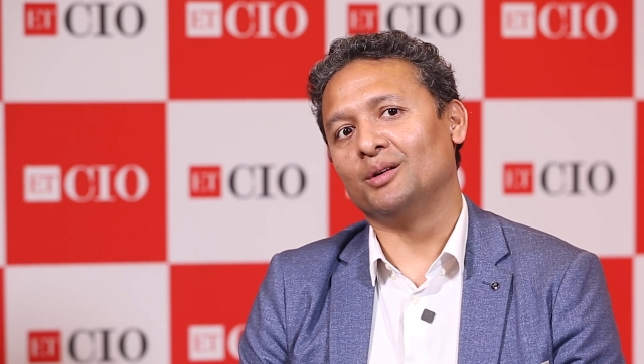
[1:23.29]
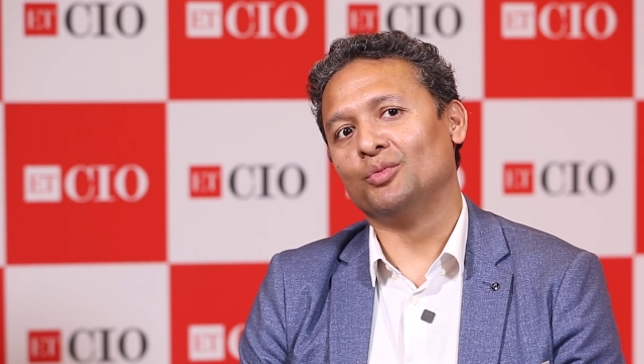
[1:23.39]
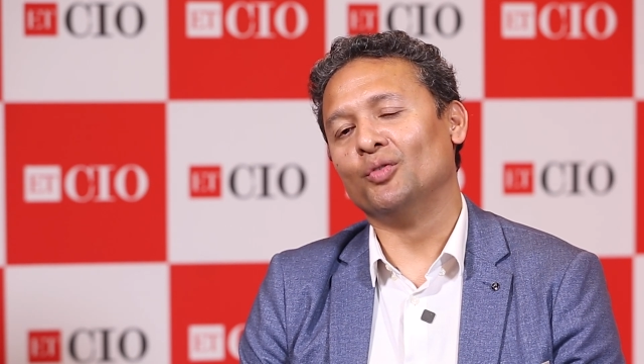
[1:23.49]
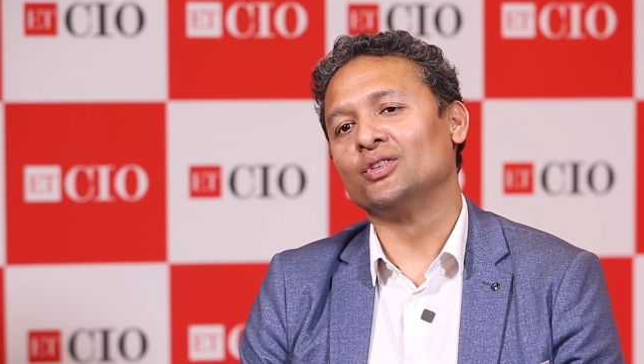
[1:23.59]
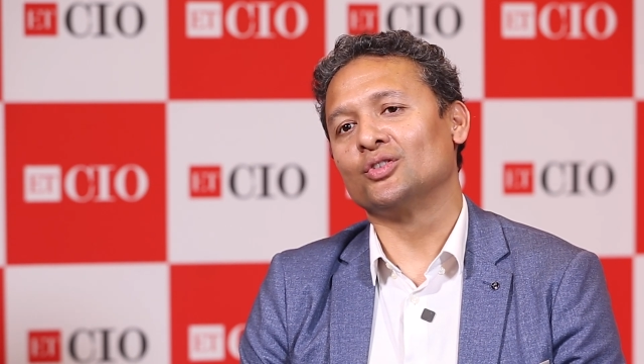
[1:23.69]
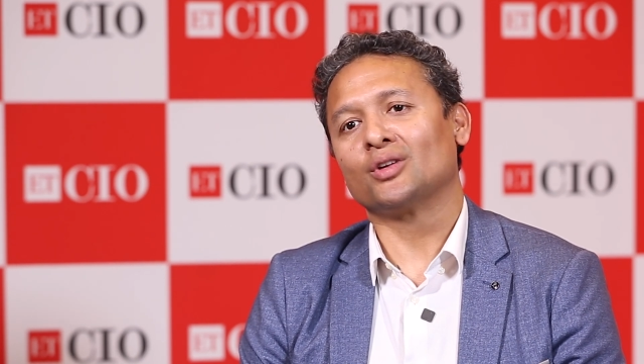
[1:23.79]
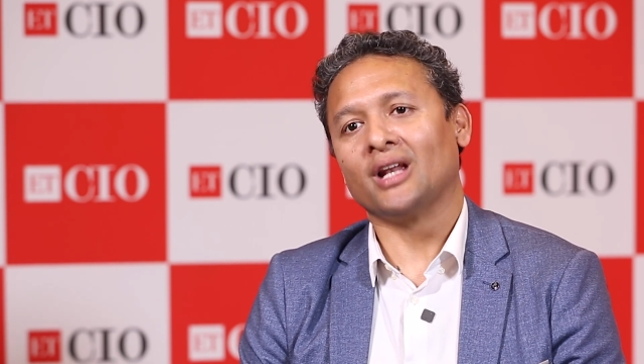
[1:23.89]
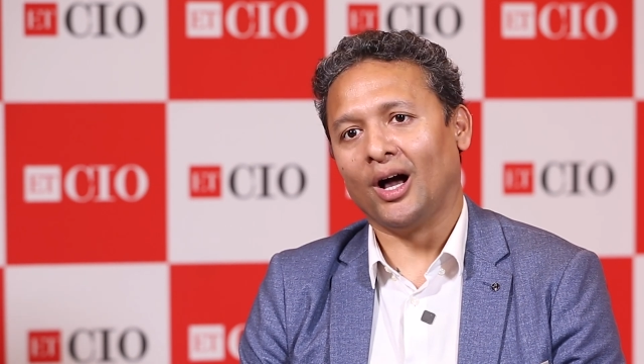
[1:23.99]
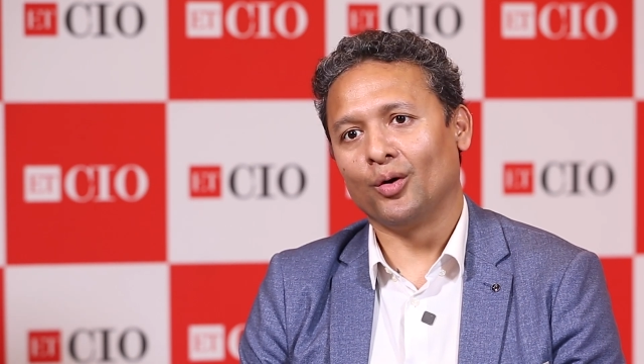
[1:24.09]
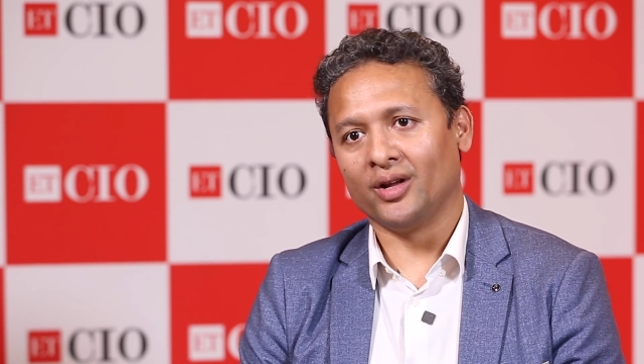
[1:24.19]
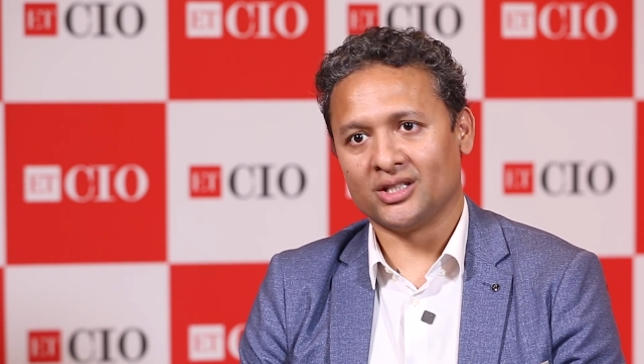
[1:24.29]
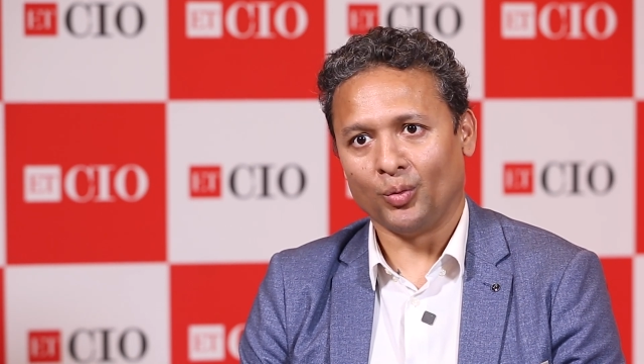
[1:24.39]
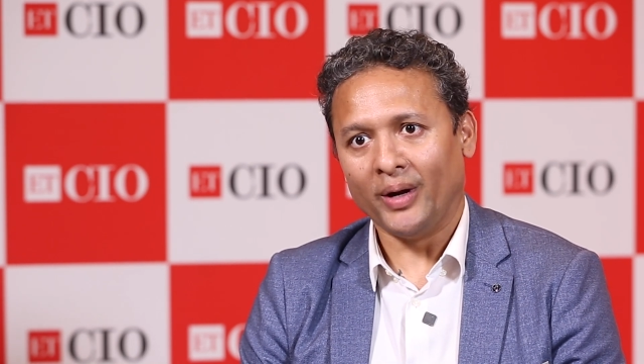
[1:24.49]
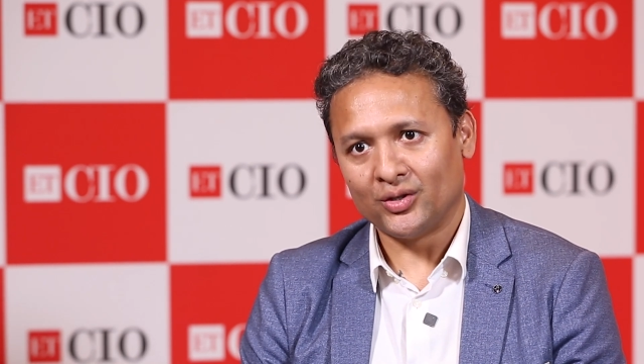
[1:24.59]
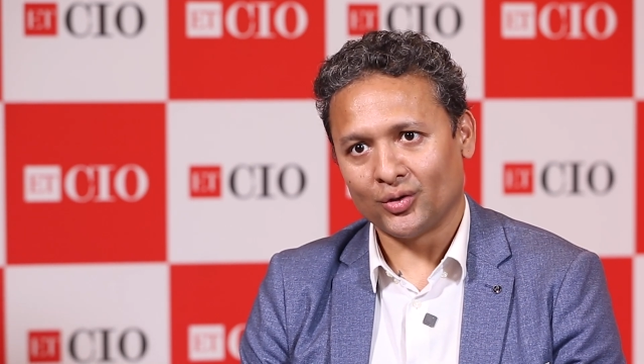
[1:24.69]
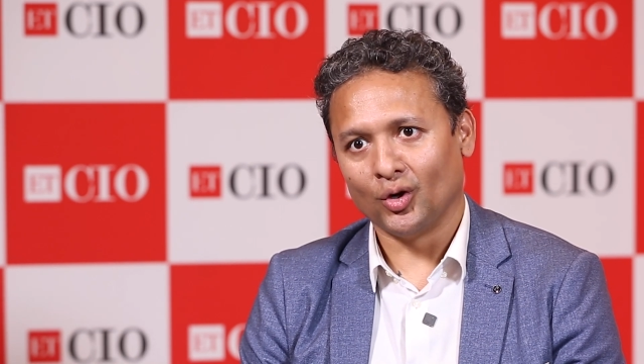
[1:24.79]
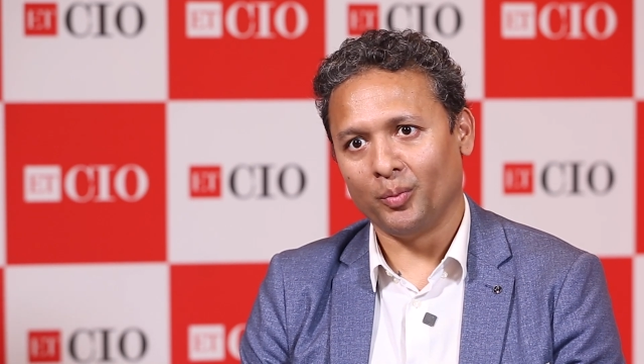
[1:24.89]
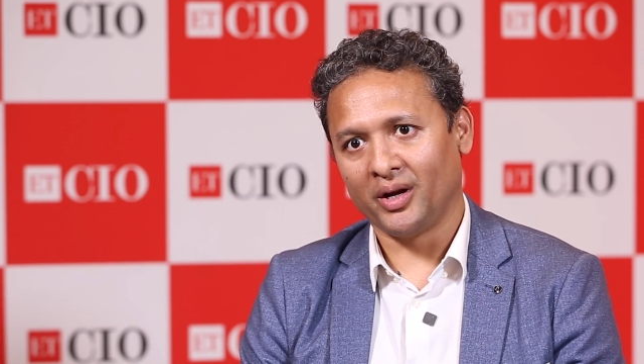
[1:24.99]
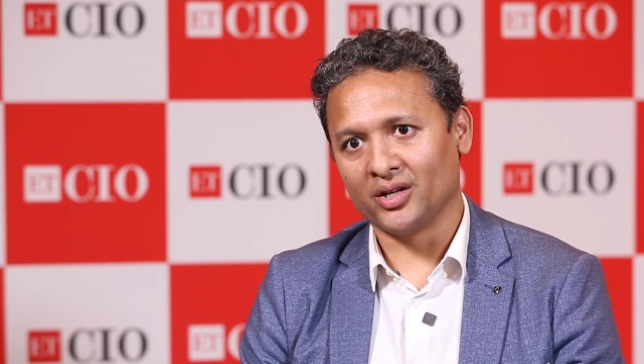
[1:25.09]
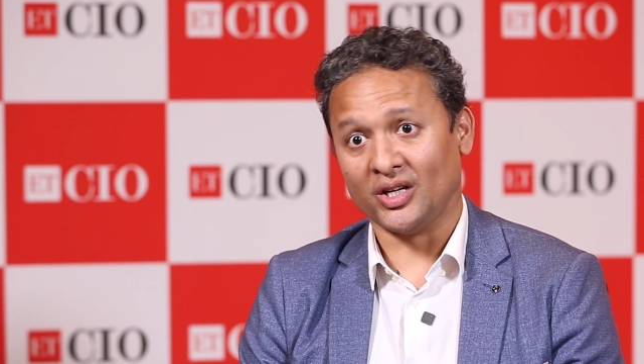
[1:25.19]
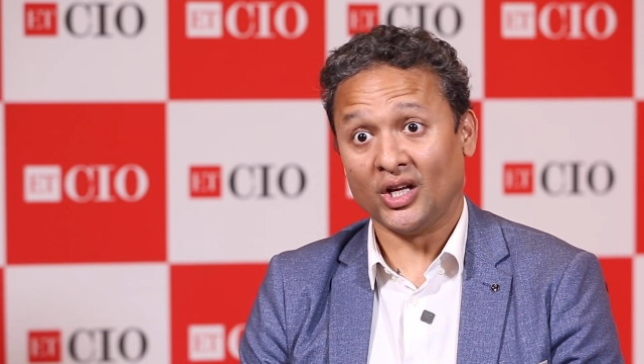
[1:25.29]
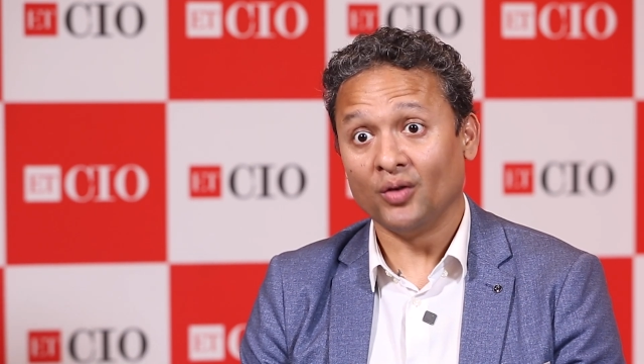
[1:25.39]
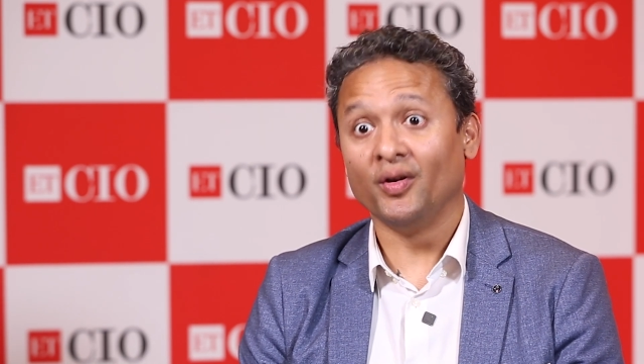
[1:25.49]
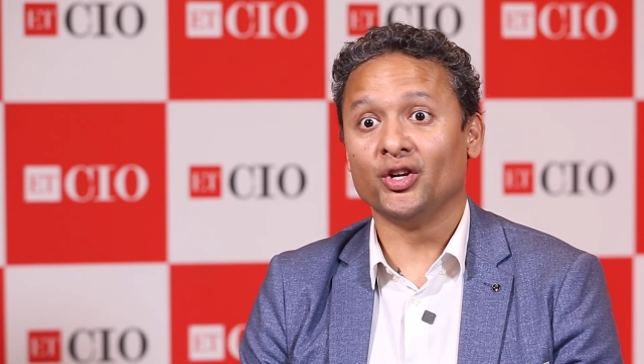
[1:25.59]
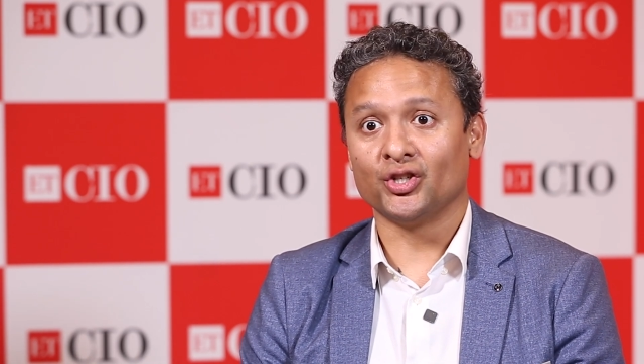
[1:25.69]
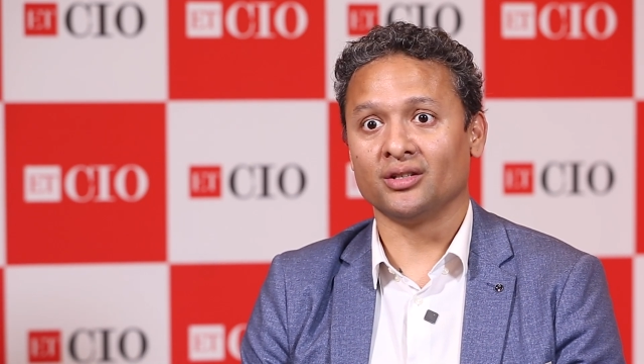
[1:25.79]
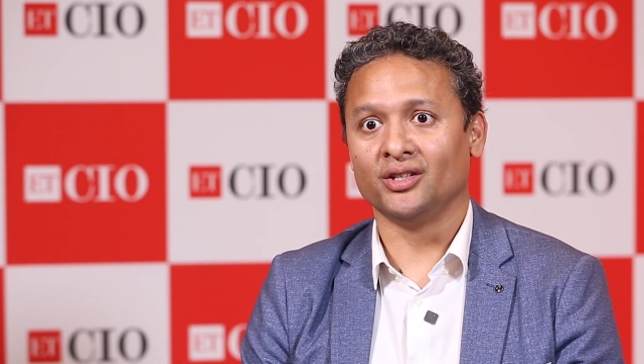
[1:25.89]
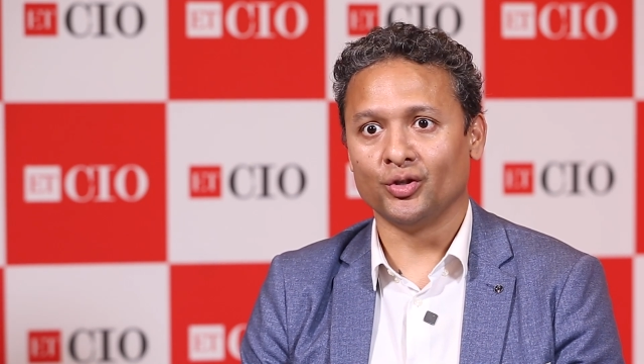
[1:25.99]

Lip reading: moving to cloud is the way to go, because the innovation,